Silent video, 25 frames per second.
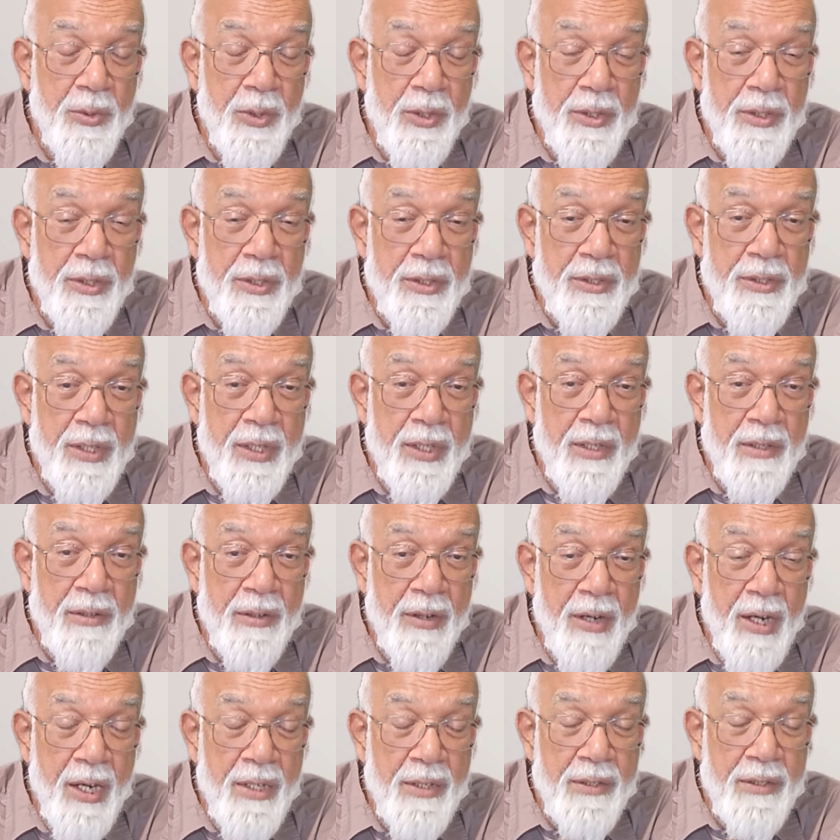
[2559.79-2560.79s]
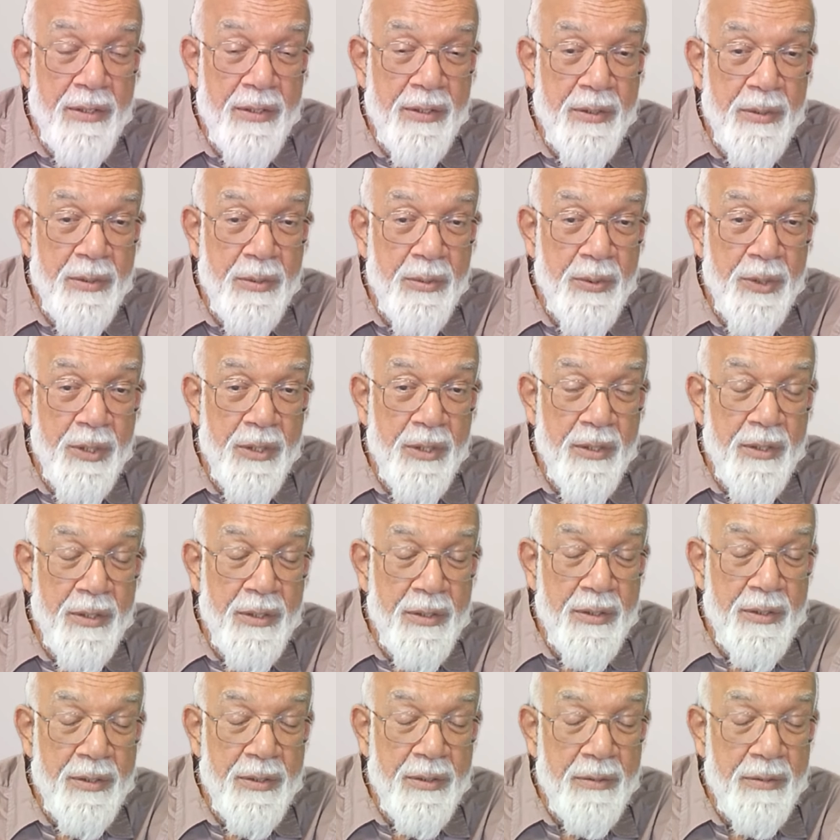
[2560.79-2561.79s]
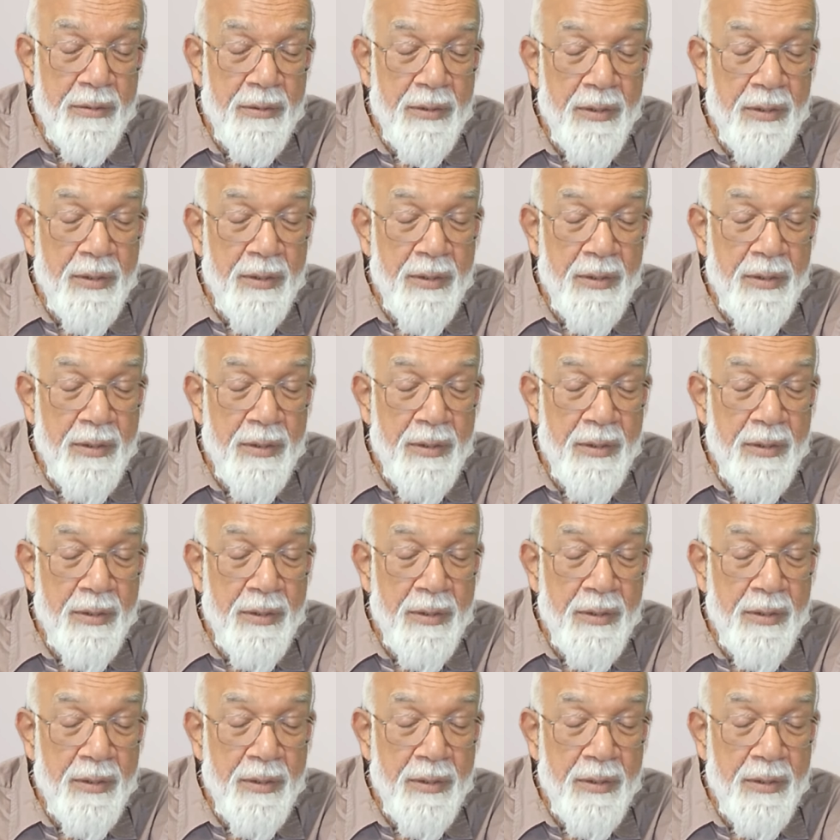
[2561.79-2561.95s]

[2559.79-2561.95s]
What is that rise in awareness?